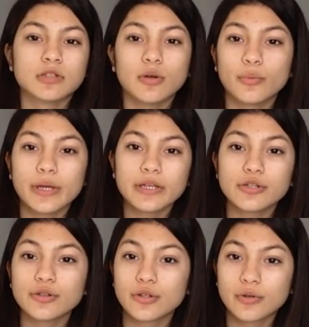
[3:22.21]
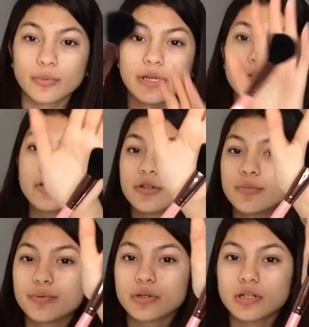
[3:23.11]
a
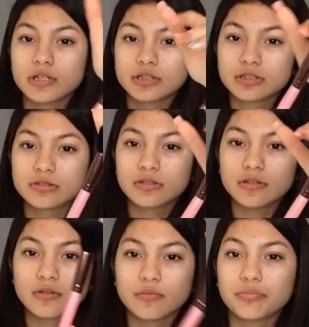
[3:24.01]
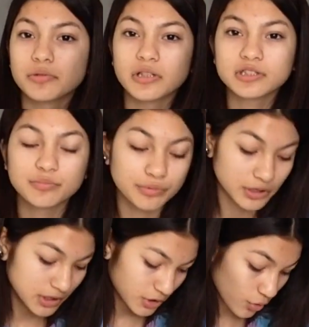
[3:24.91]
regular brush, you know, blush brush,